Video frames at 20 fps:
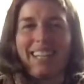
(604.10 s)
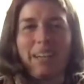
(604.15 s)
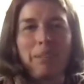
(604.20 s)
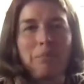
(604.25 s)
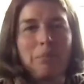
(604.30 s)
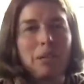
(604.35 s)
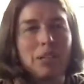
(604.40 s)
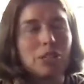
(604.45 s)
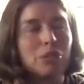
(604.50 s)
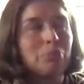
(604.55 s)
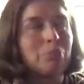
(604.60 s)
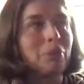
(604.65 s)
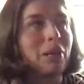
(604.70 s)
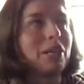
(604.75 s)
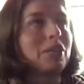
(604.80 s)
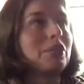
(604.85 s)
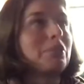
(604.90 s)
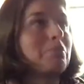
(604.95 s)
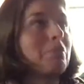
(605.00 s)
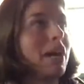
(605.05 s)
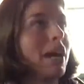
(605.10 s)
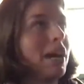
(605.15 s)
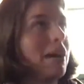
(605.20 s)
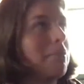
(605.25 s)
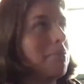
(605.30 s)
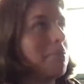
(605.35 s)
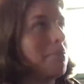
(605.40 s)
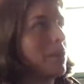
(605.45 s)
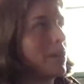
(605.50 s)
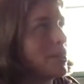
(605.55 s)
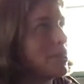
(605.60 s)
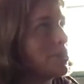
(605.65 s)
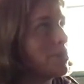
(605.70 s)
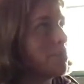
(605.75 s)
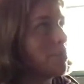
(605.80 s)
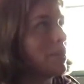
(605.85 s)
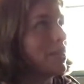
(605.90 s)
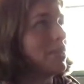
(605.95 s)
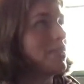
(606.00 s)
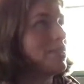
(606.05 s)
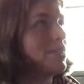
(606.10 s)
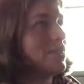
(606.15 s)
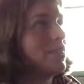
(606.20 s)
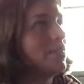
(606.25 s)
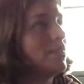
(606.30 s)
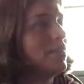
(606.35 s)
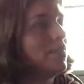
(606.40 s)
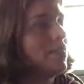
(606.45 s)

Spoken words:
Brush, brush, pa, brush, brush.